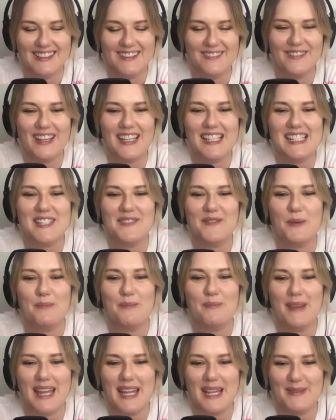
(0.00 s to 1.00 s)
Face of a
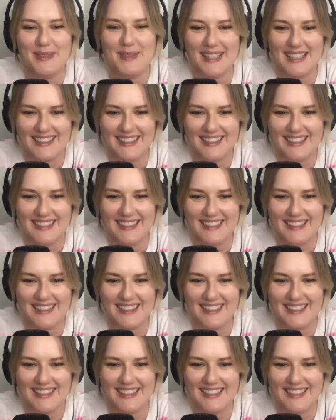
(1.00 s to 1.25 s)
baby.